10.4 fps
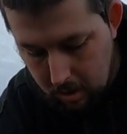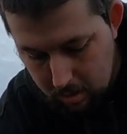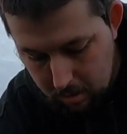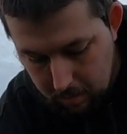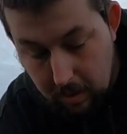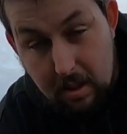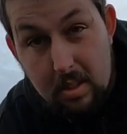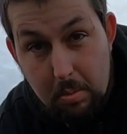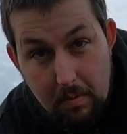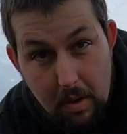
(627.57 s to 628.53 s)
So we'll get
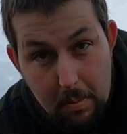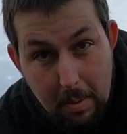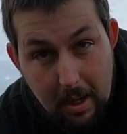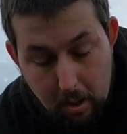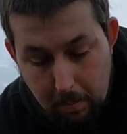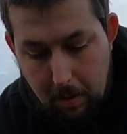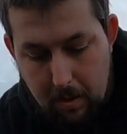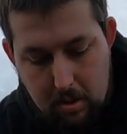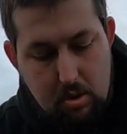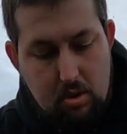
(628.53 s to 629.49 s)
this one rebaited up.
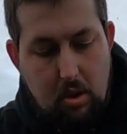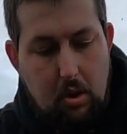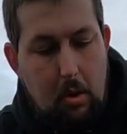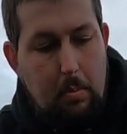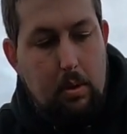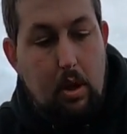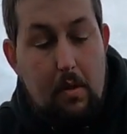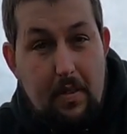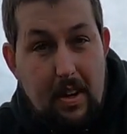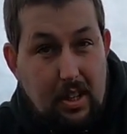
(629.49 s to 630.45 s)
This is just on a normal,
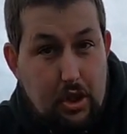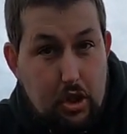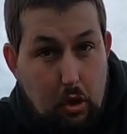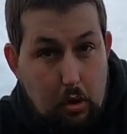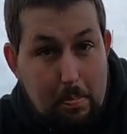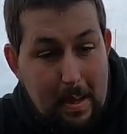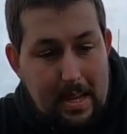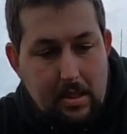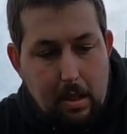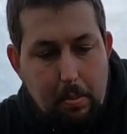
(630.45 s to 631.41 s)
very short,
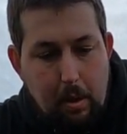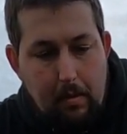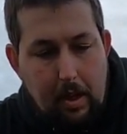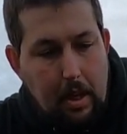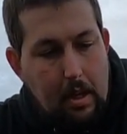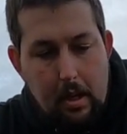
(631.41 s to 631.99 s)
basic pulley rig.